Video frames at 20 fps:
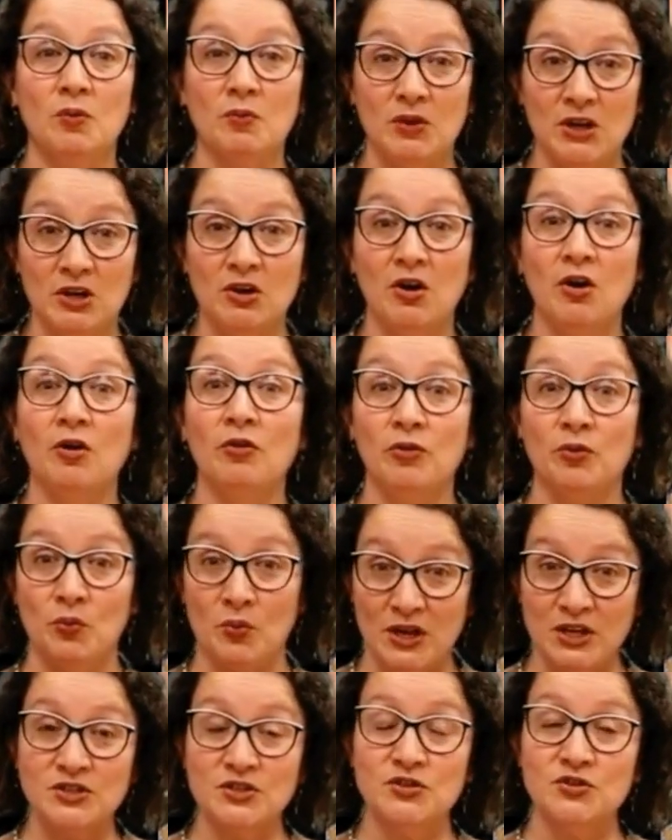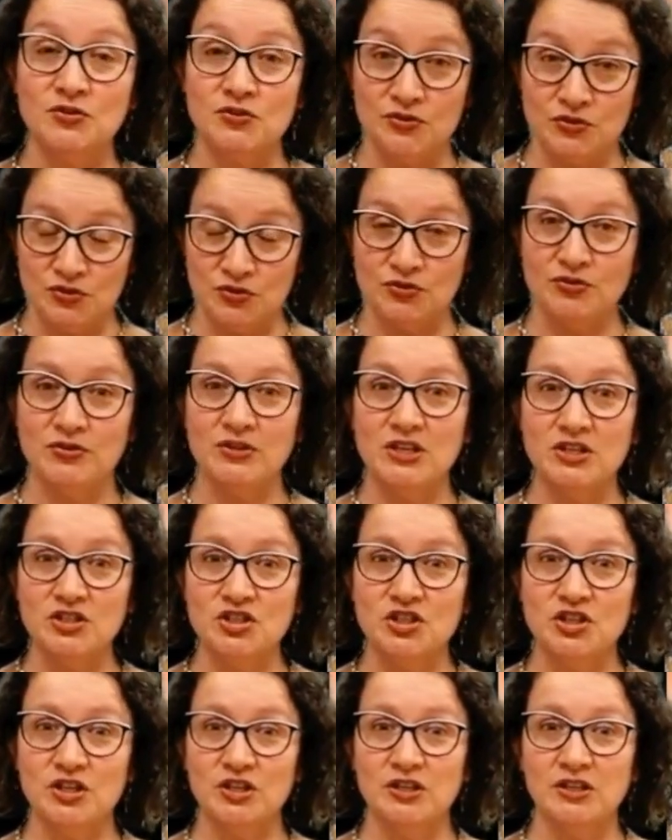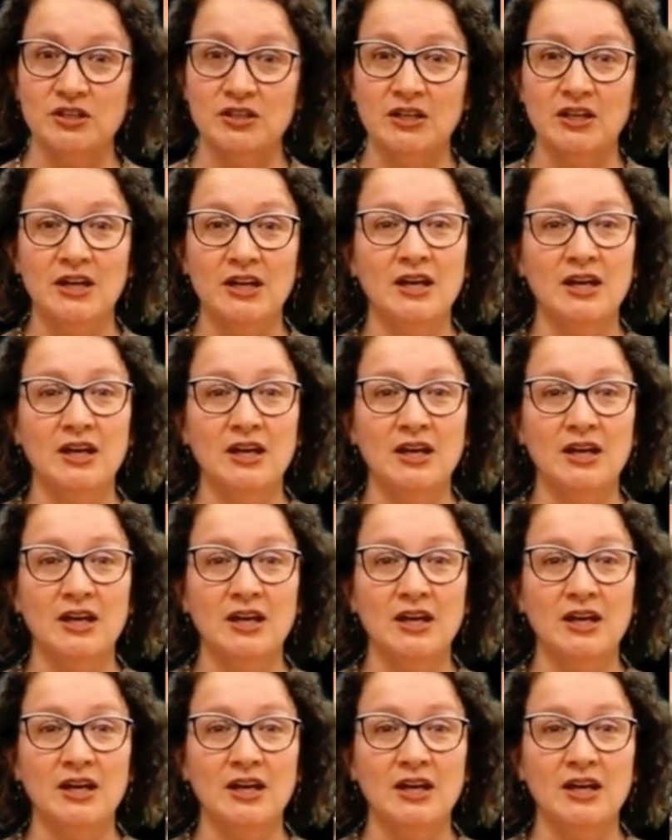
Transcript: we call the Western tradition,